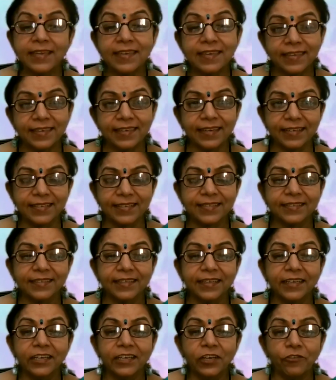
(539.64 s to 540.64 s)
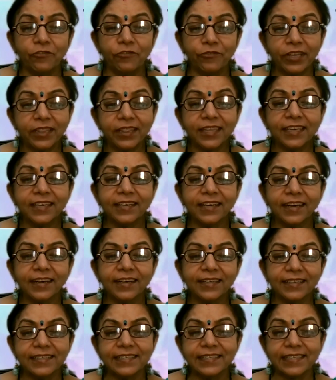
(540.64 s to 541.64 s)
Yes, Vritika
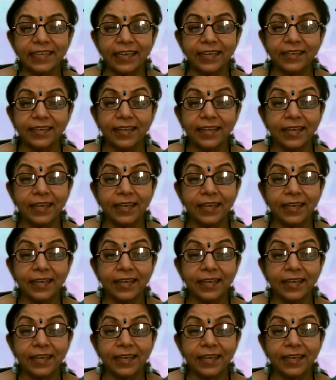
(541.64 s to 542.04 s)
is an